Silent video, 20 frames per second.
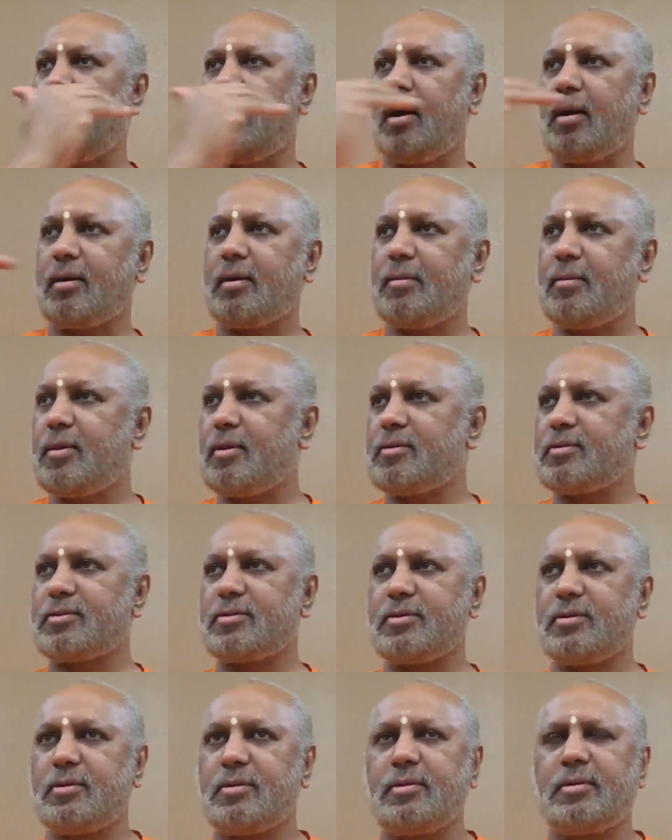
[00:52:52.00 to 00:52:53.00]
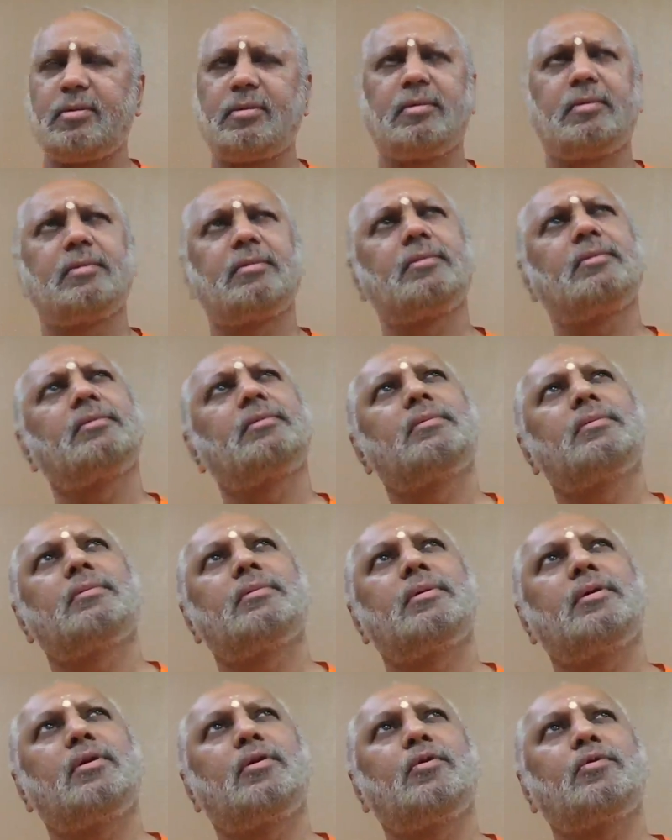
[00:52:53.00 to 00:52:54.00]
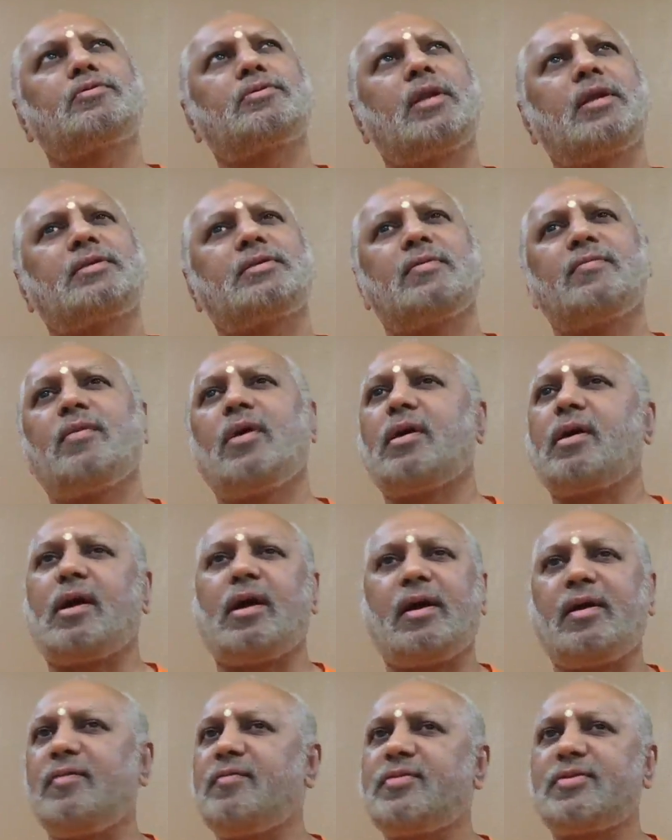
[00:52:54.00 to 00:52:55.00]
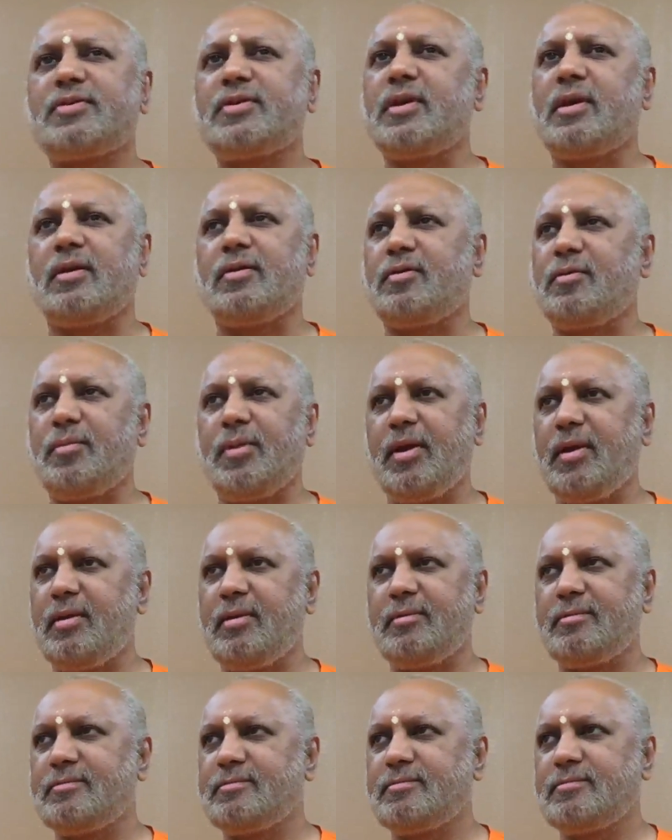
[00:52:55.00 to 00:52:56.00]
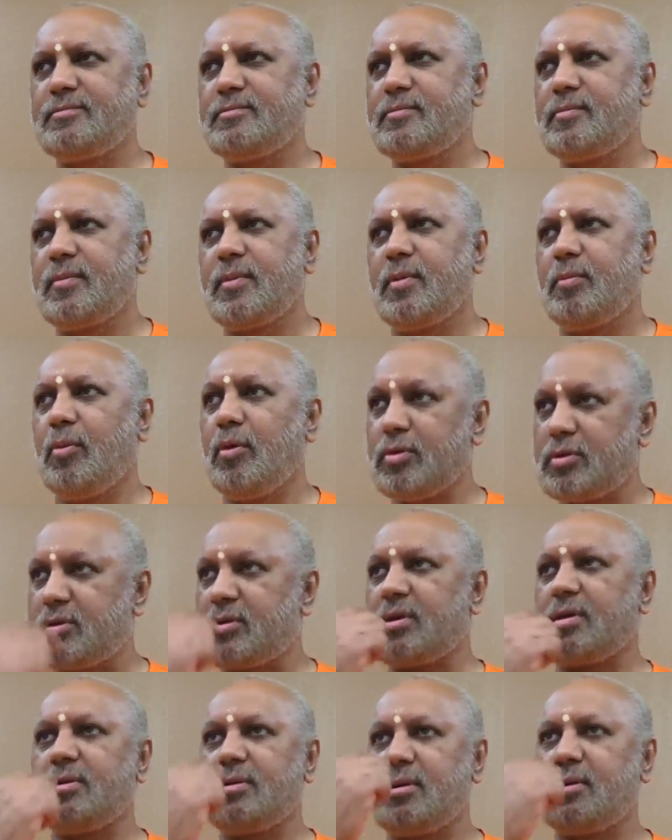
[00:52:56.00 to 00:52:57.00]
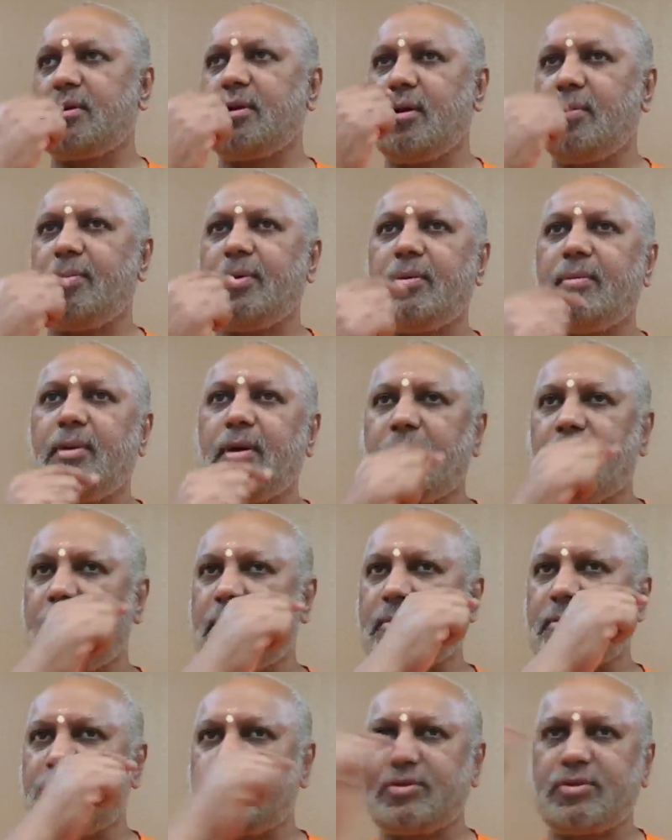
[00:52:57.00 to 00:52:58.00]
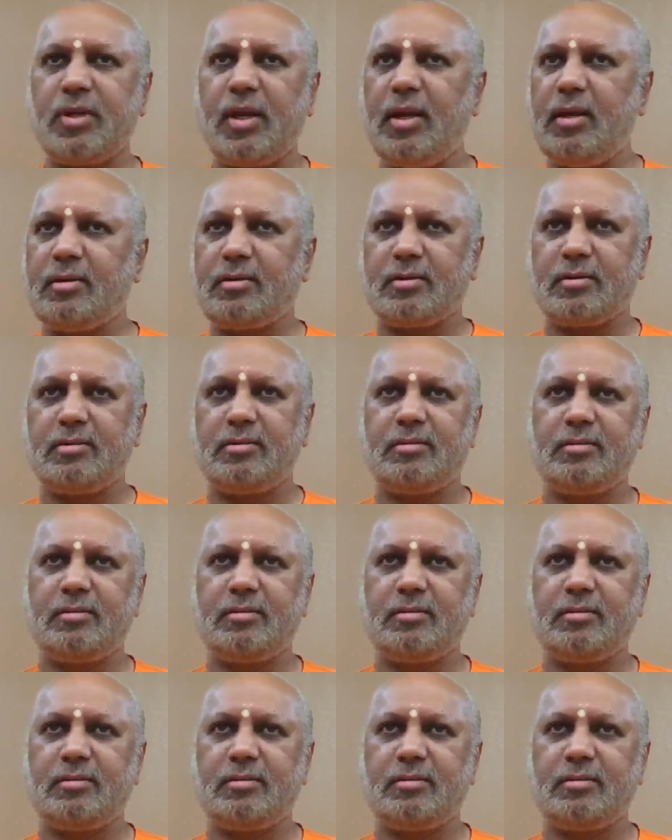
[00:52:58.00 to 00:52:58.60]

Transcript: bottom also. It looks like somewhat artificial to me. Both top and bottom, straight.